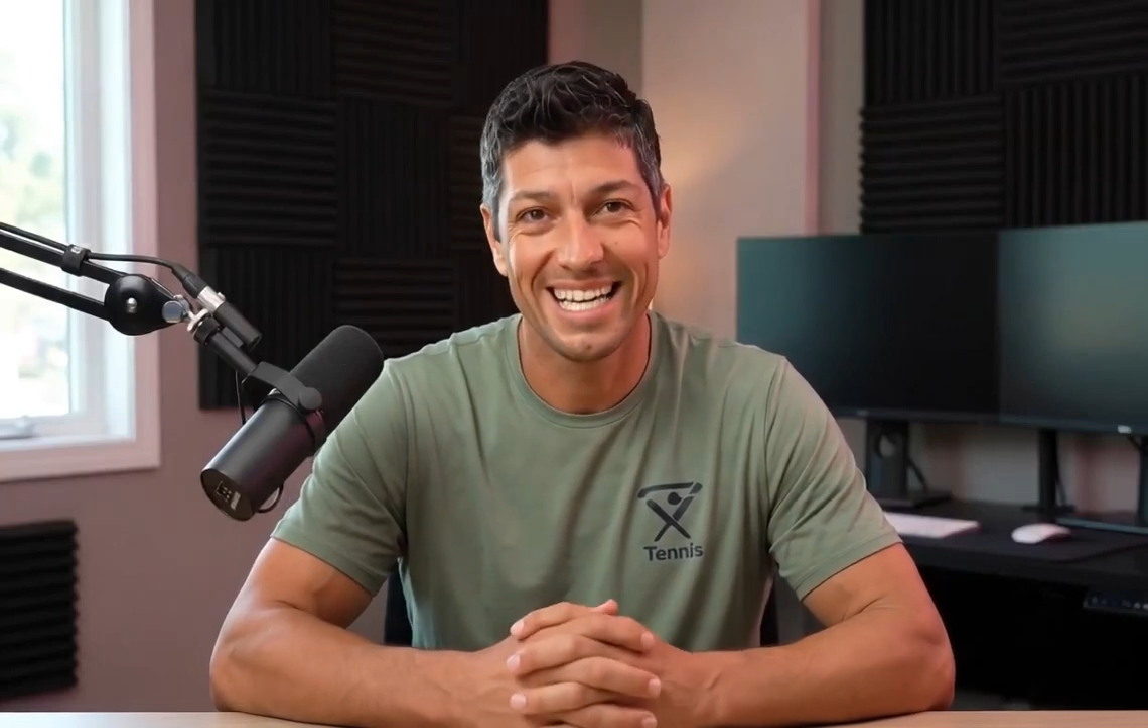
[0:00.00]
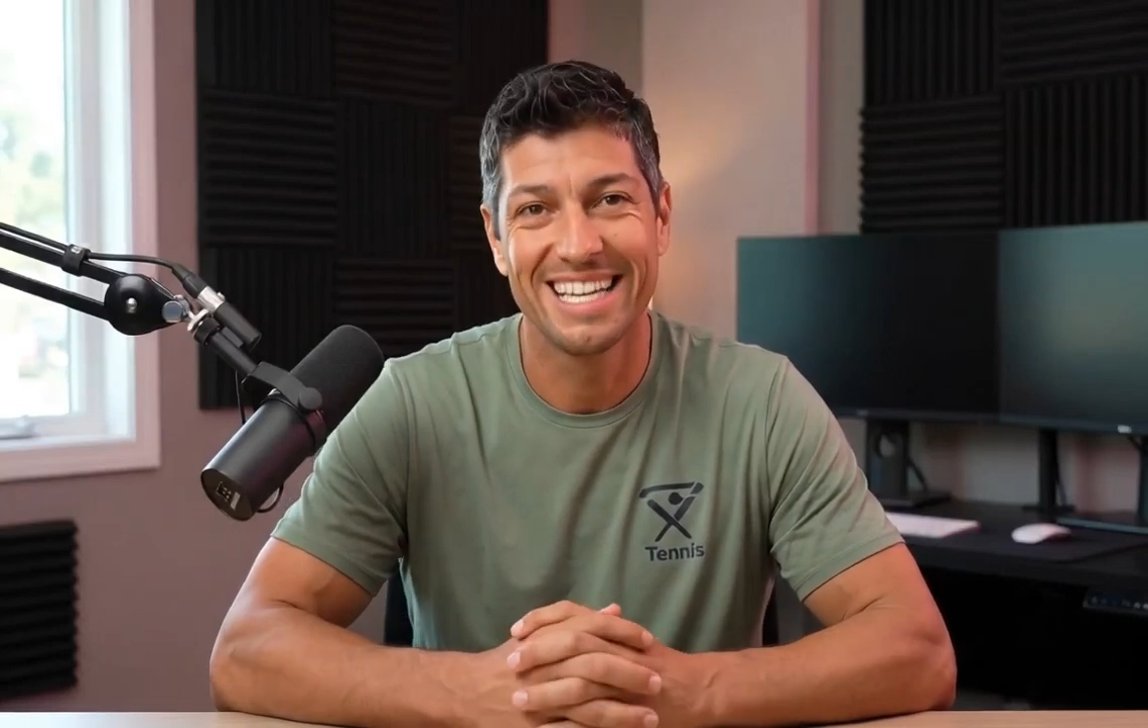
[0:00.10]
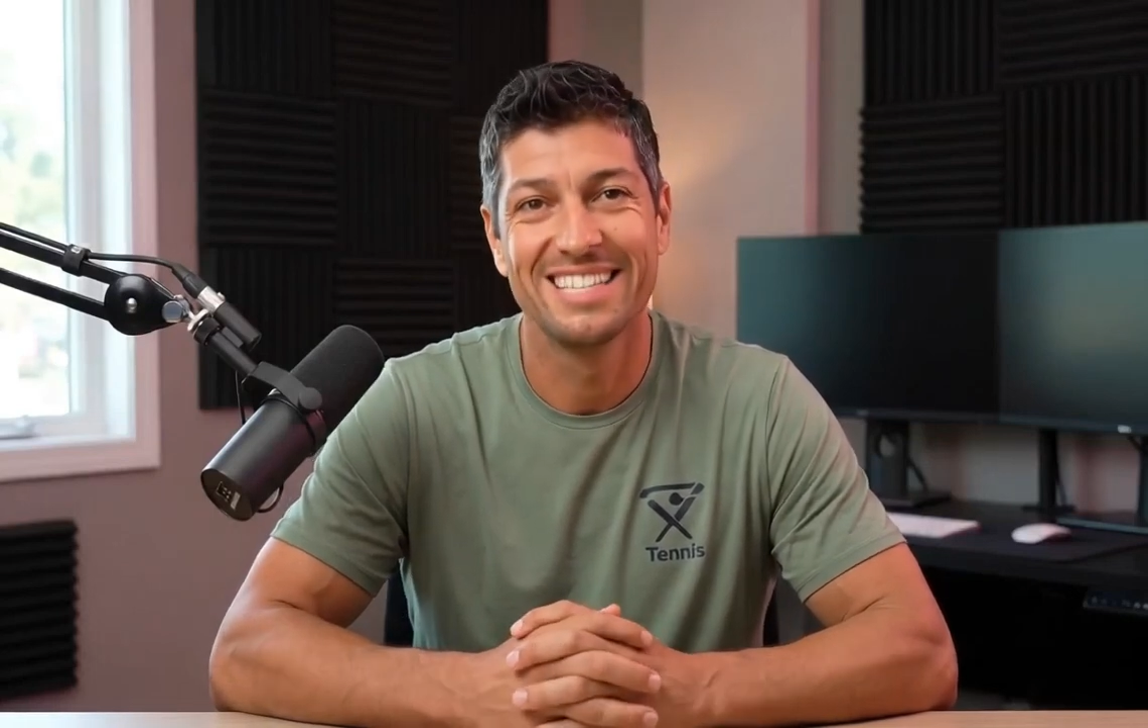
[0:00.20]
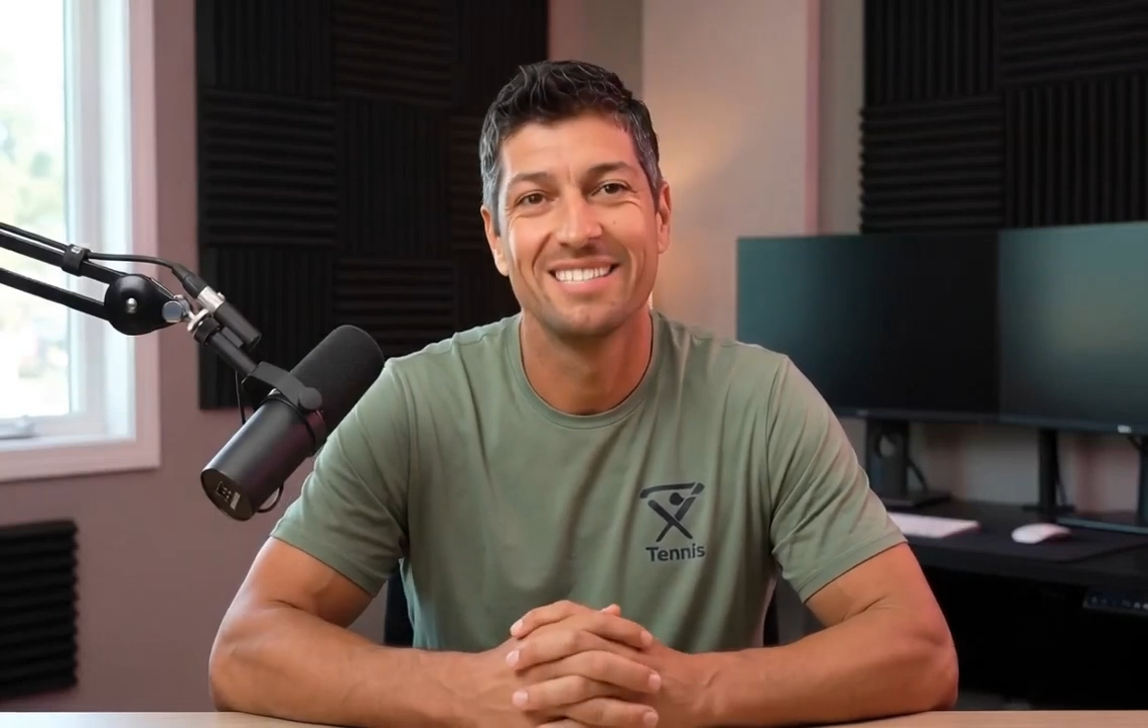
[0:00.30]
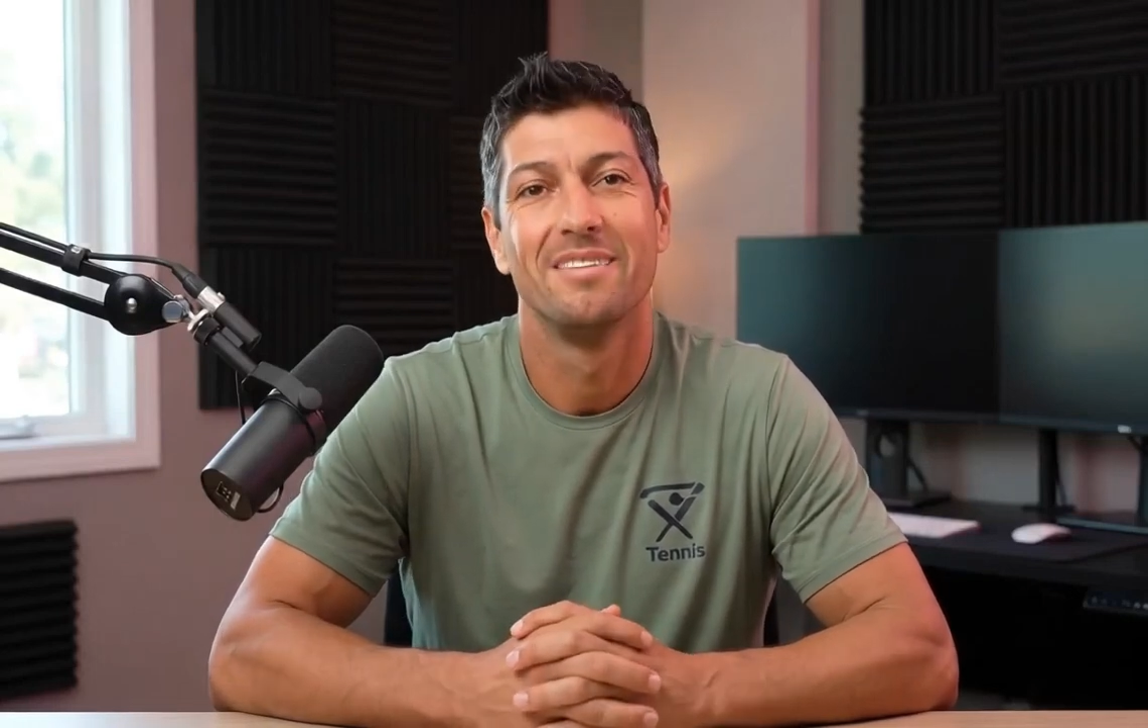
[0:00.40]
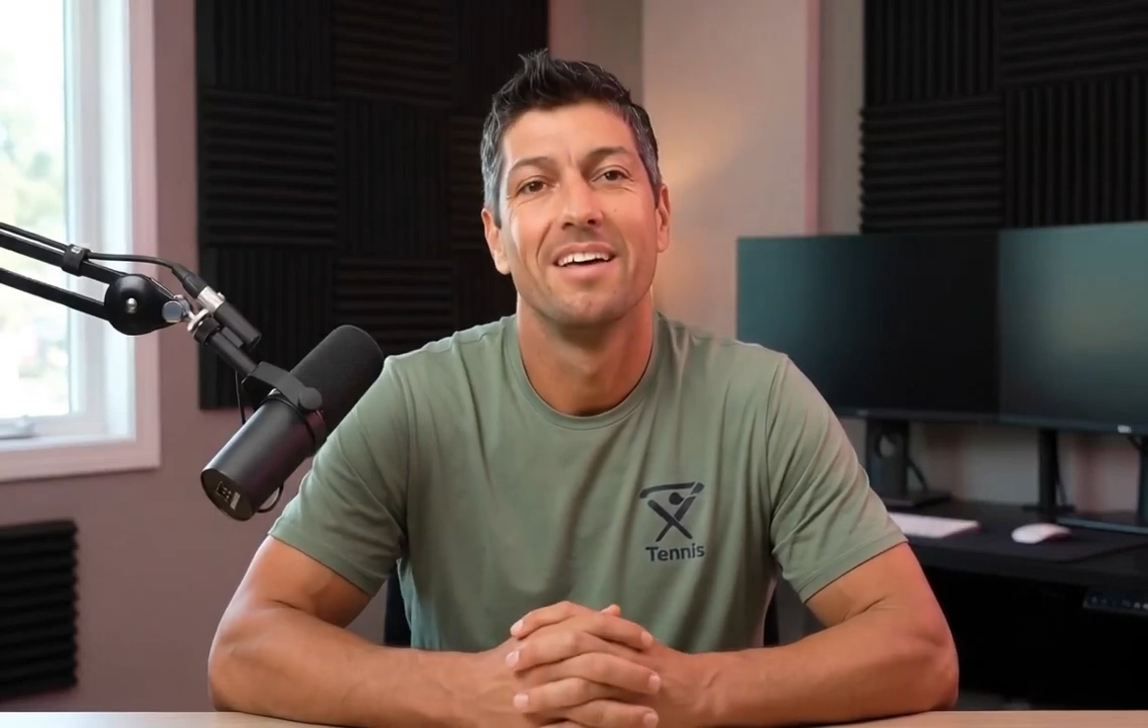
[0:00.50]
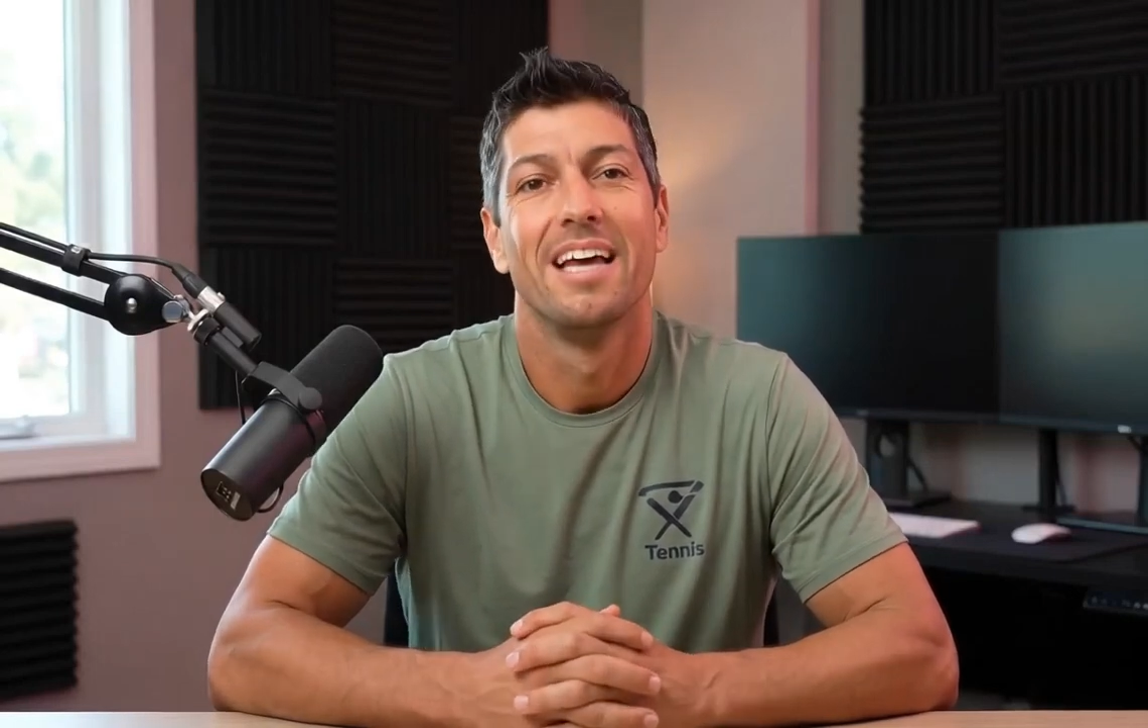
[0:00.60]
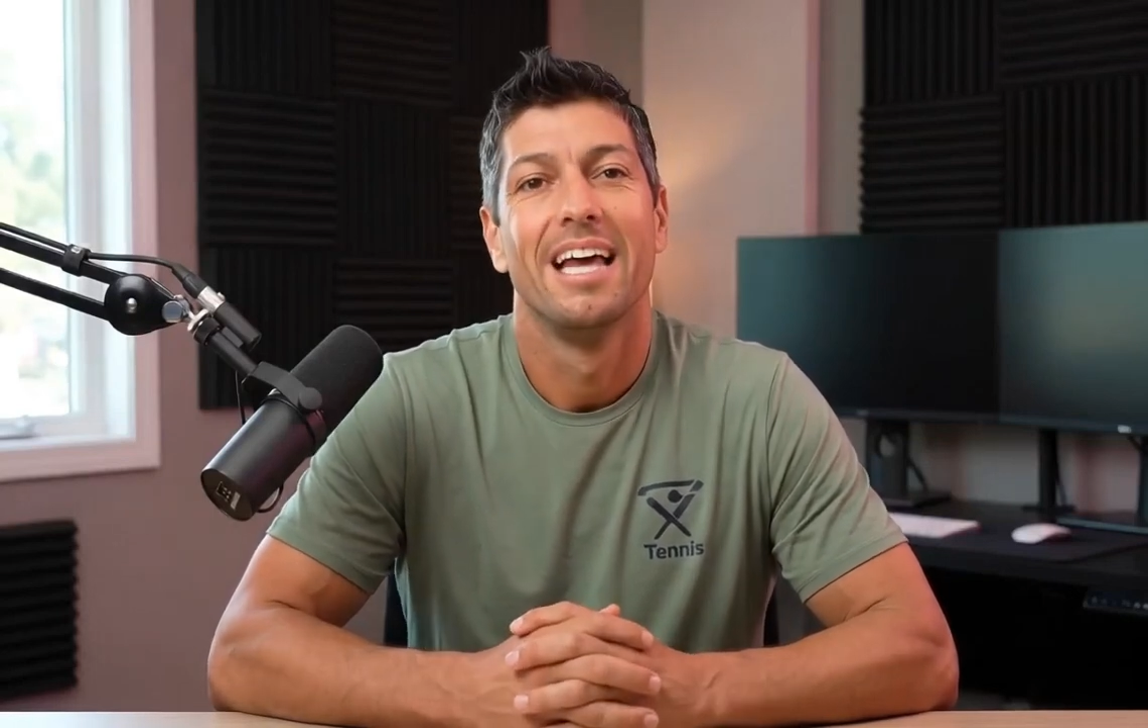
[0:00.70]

into.